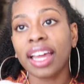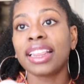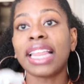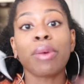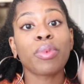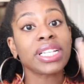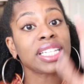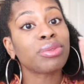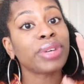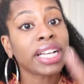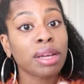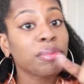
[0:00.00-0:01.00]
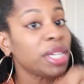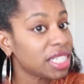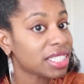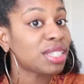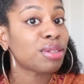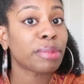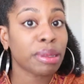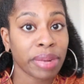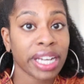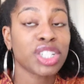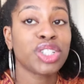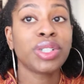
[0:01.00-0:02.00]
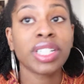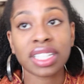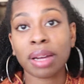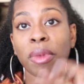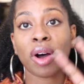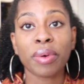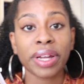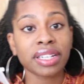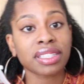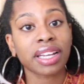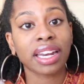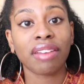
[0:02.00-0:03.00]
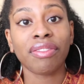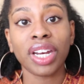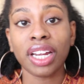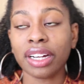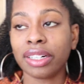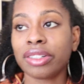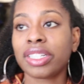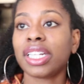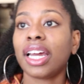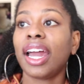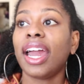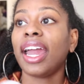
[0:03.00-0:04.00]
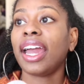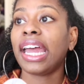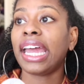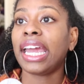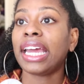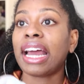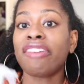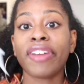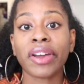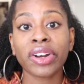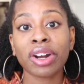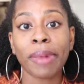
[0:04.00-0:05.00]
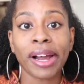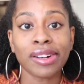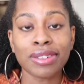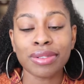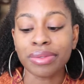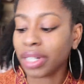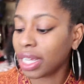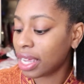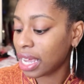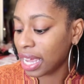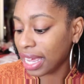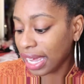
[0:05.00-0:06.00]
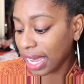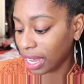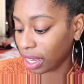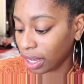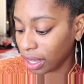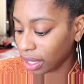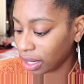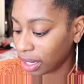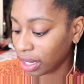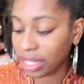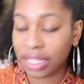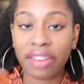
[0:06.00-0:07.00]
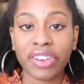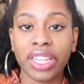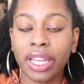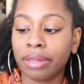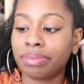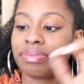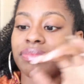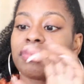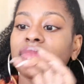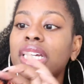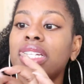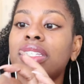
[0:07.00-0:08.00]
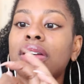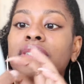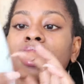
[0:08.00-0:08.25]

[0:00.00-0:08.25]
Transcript: that wasn't recommended to me, mind you, because I'm always looking at videos, and I found it on my own, and it is everything. So it's